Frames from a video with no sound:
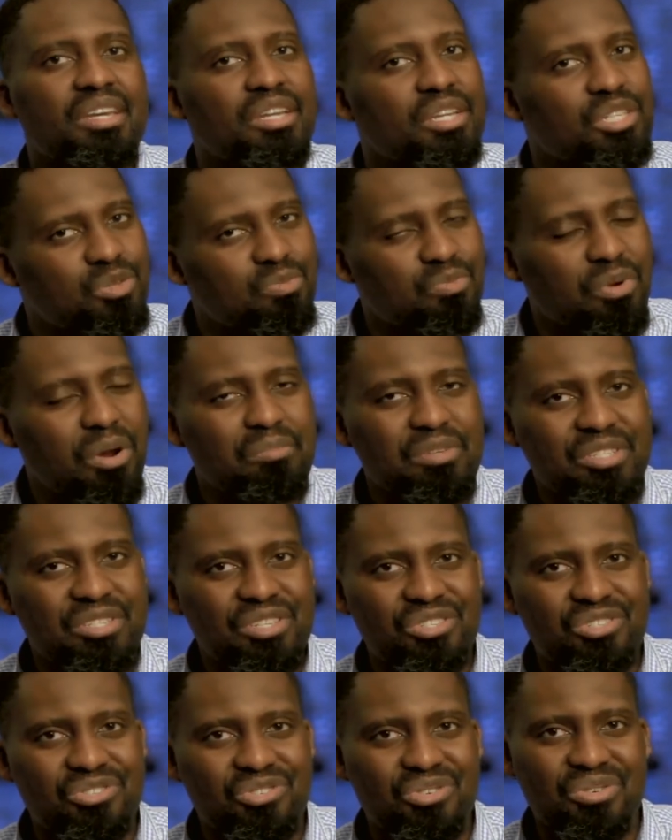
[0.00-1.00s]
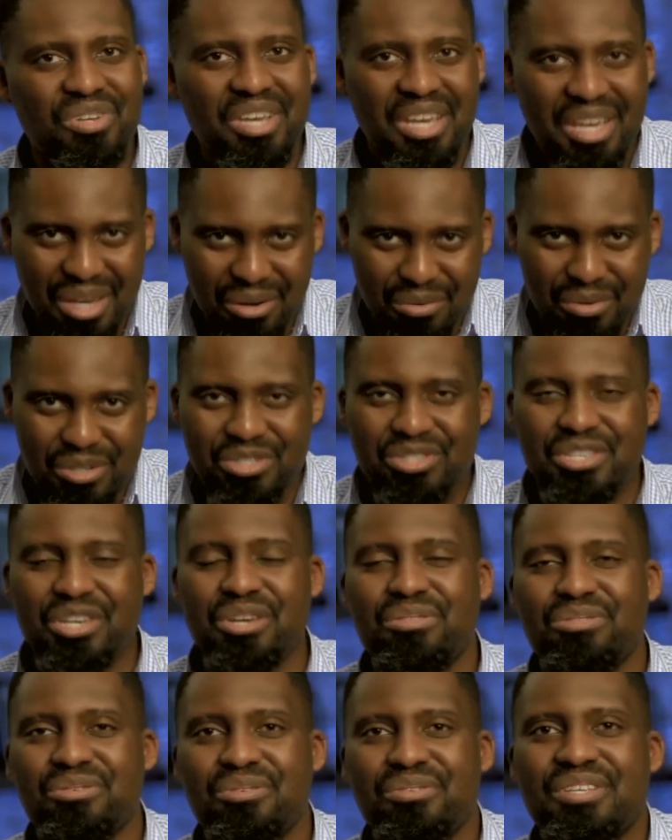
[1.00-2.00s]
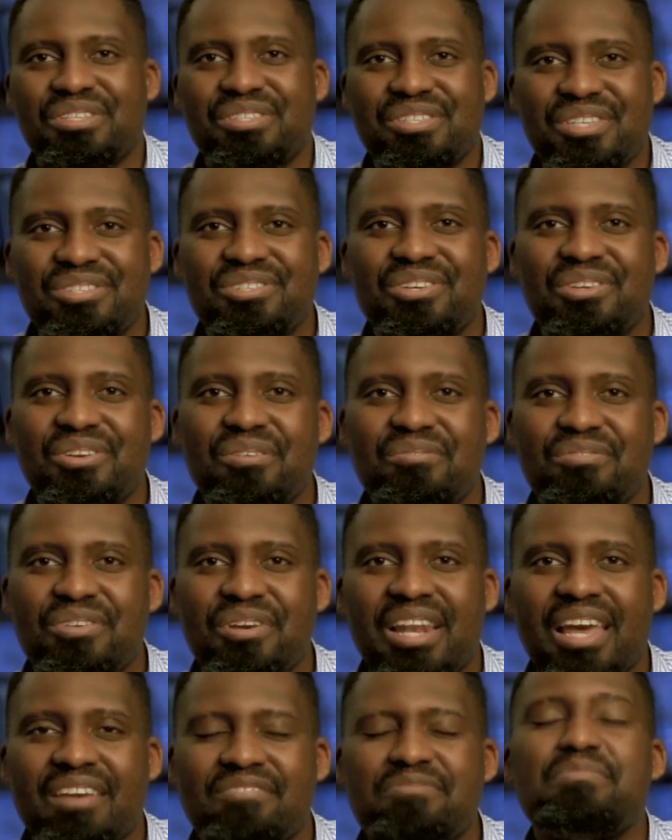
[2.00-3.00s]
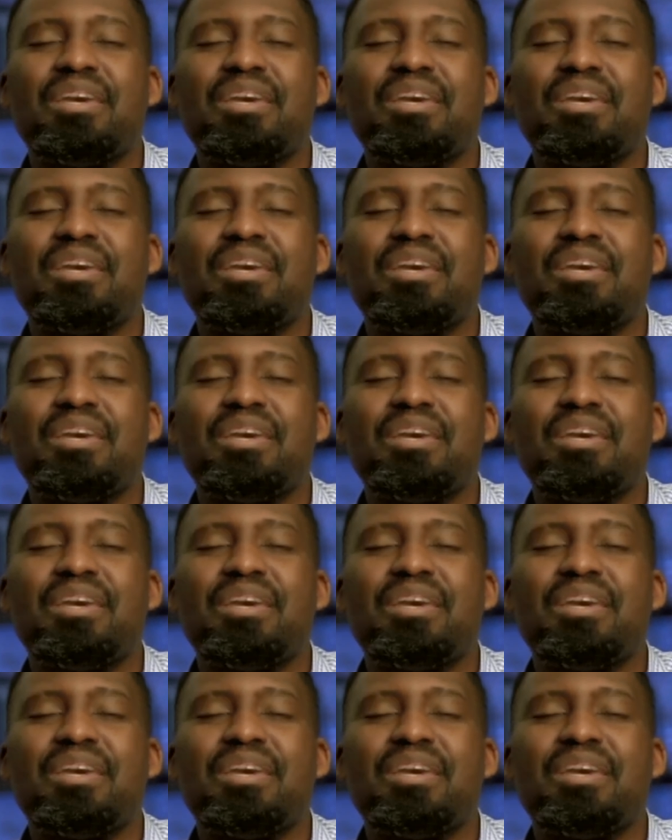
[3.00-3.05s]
His promise is true. He will see you through this season of your life.